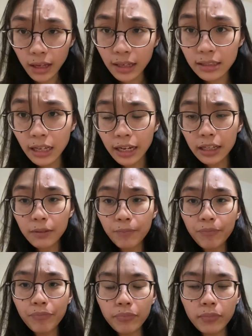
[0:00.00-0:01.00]
It's like
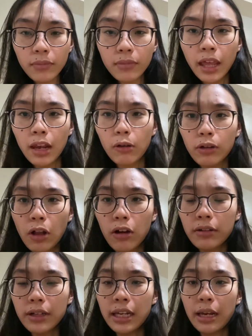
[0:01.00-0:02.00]
10 o'clock
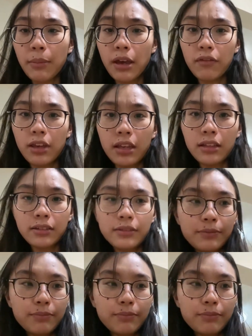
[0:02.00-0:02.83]
and I'm having